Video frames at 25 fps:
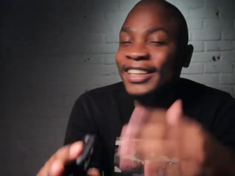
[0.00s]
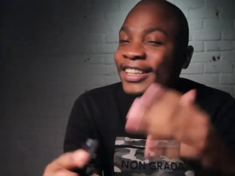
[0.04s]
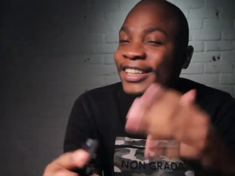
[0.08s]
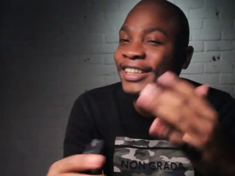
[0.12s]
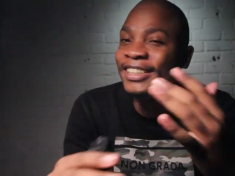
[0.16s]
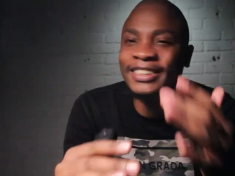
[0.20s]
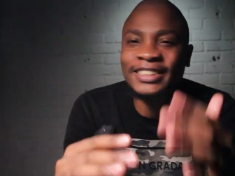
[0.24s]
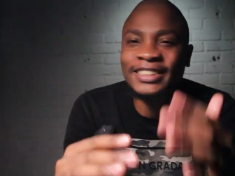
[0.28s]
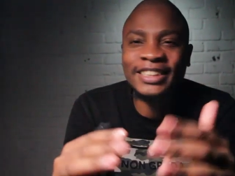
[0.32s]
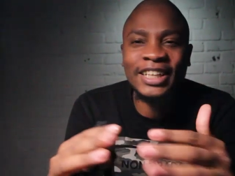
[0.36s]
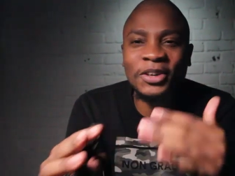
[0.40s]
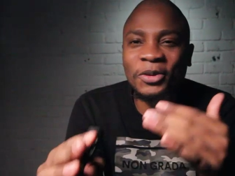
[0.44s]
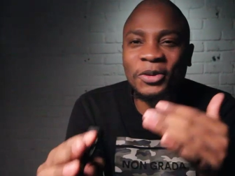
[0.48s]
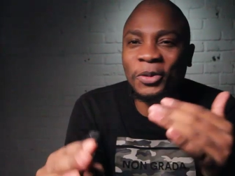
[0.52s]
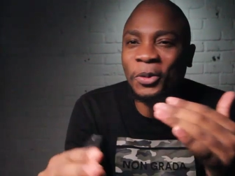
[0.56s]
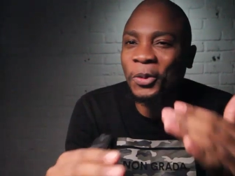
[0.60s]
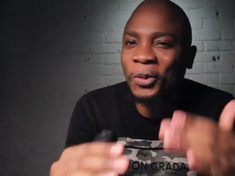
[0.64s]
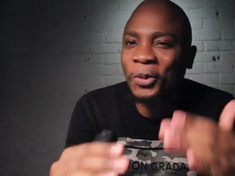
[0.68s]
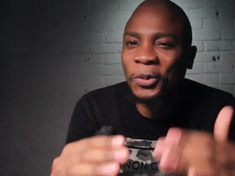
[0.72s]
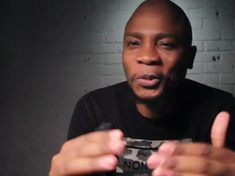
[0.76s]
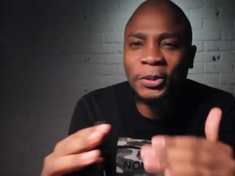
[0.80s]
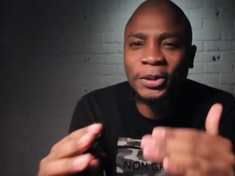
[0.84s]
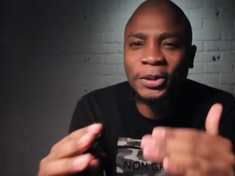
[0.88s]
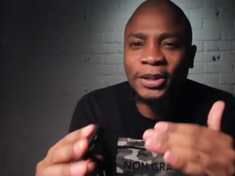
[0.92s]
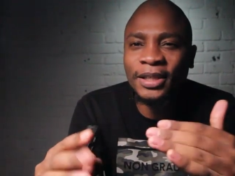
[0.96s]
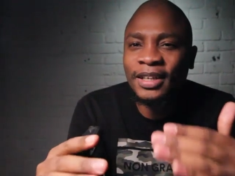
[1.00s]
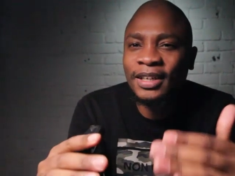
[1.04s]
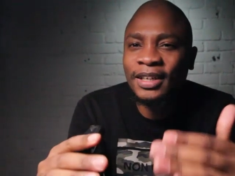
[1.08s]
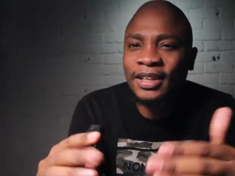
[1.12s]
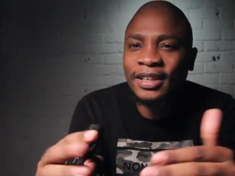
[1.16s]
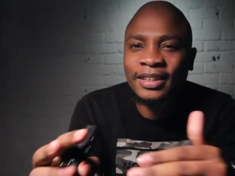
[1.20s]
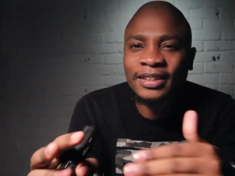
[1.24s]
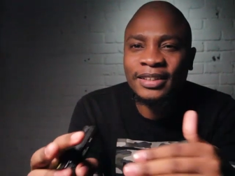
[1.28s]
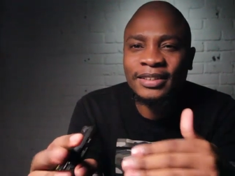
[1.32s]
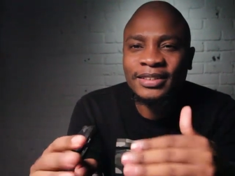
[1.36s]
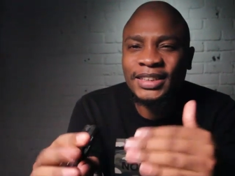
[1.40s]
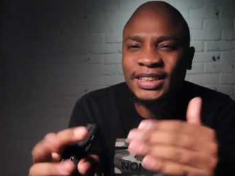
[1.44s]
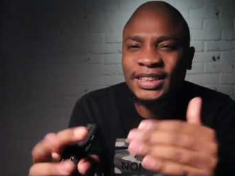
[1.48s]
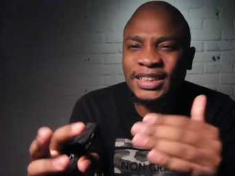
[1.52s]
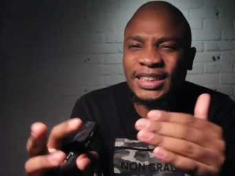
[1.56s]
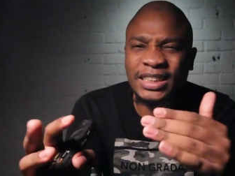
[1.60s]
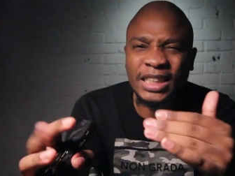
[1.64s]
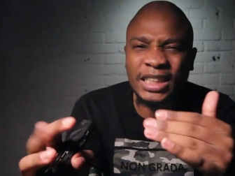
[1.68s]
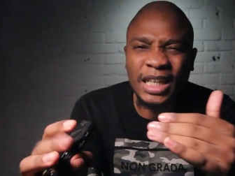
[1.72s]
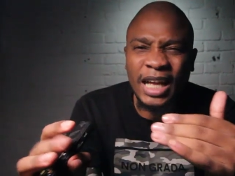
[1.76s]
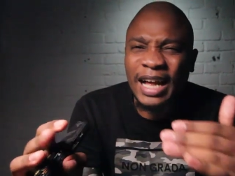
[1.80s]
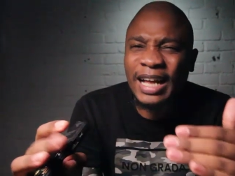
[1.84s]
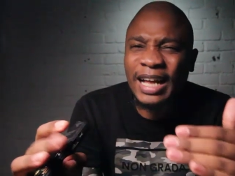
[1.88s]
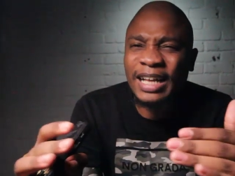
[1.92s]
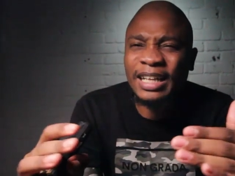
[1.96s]
he's that whole
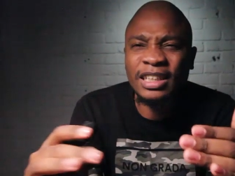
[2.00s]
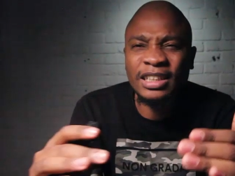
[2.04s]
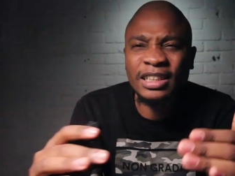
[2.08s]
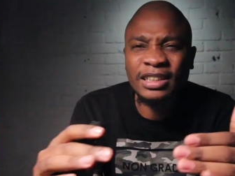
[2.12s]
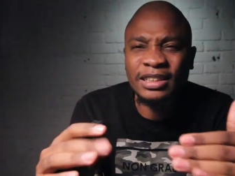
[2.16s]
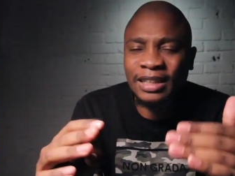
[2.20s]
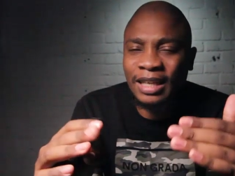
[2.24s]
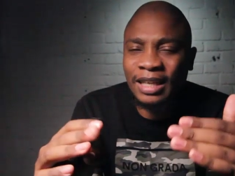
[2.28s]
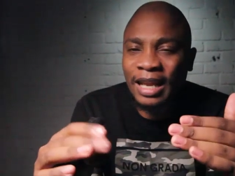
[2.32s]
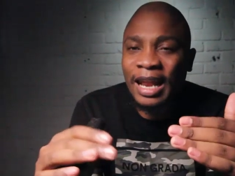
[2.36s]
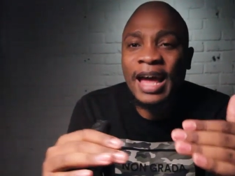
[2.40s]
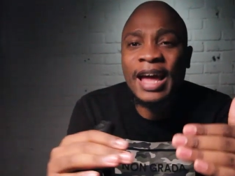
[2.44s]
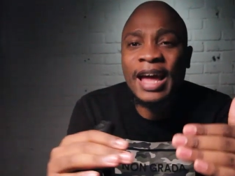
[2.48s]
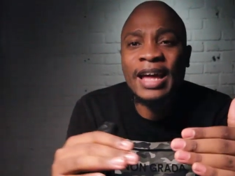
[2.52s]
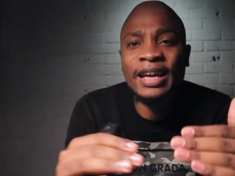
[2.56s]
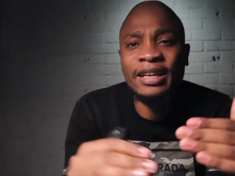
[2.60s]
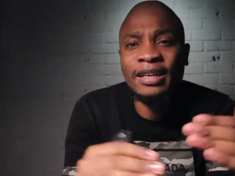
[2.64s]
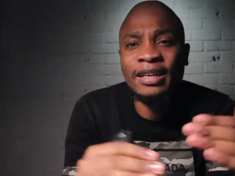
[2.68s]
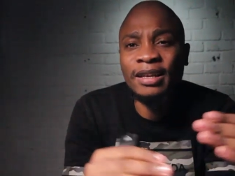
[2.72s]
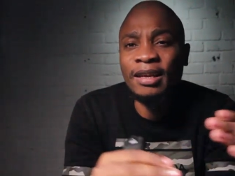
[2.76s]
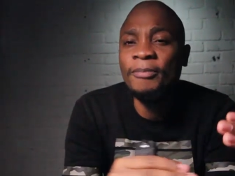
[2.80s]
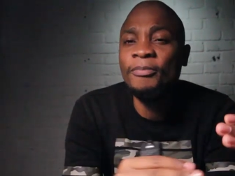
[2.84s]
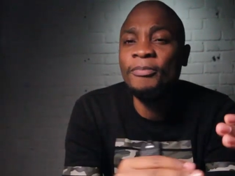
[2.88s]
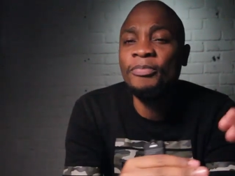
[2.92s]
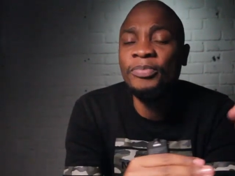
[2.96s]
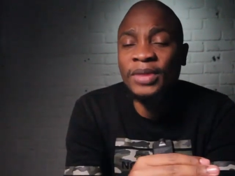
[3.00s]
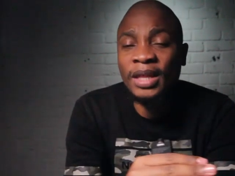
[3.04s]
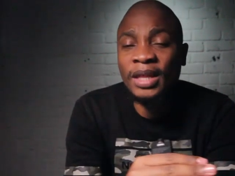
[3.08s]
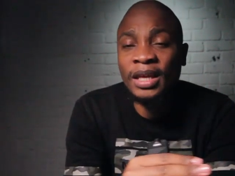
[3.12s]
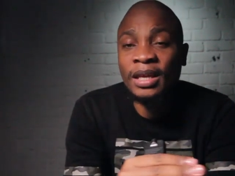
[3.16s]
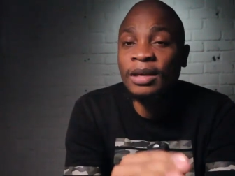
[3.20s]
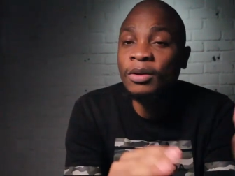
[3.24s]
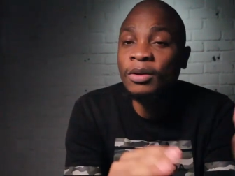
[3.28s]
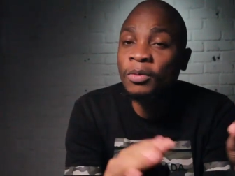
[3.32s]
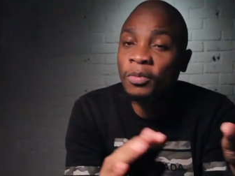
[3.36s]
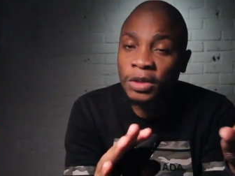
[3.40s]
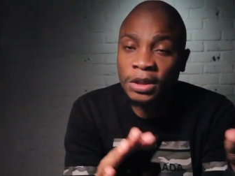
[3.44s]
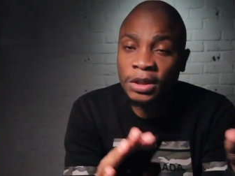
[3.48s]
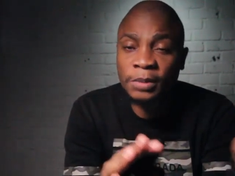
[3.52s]
childlike thing.